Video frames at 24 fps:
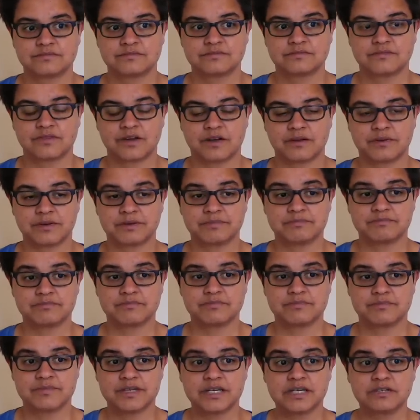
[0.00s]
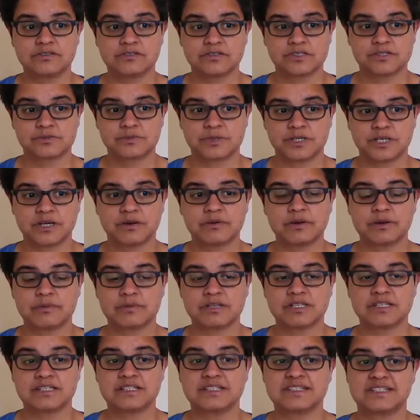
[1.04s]
But I mean, Miller as we know him
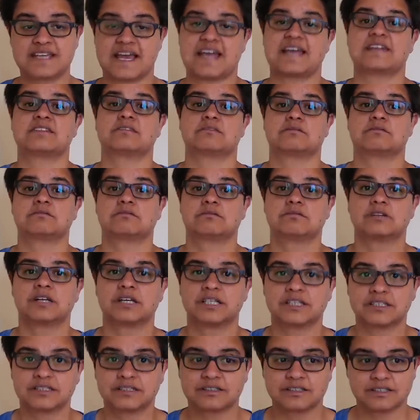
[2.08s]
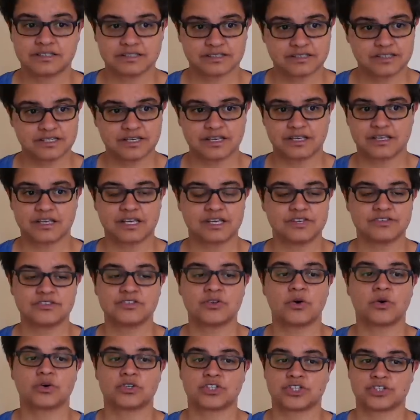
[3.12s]
is dead. Like, he's
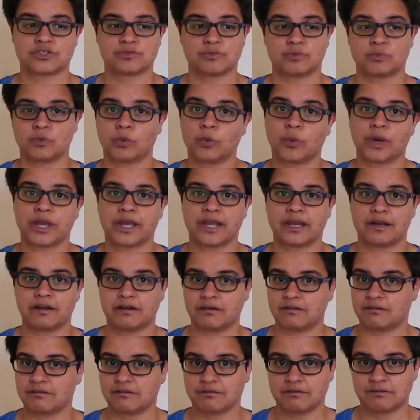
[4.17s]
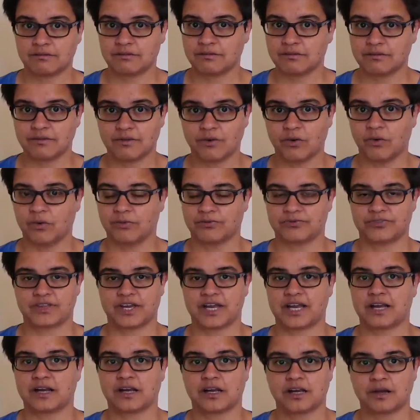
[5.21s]
not just walking off
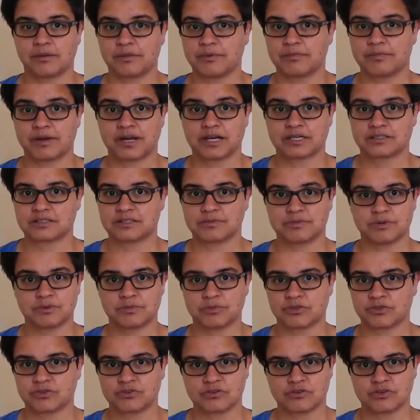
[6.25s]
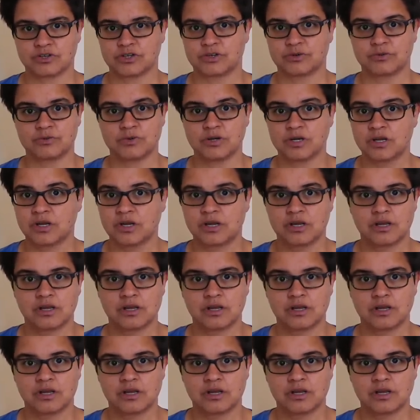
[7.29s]
that and coming back to be with the crew.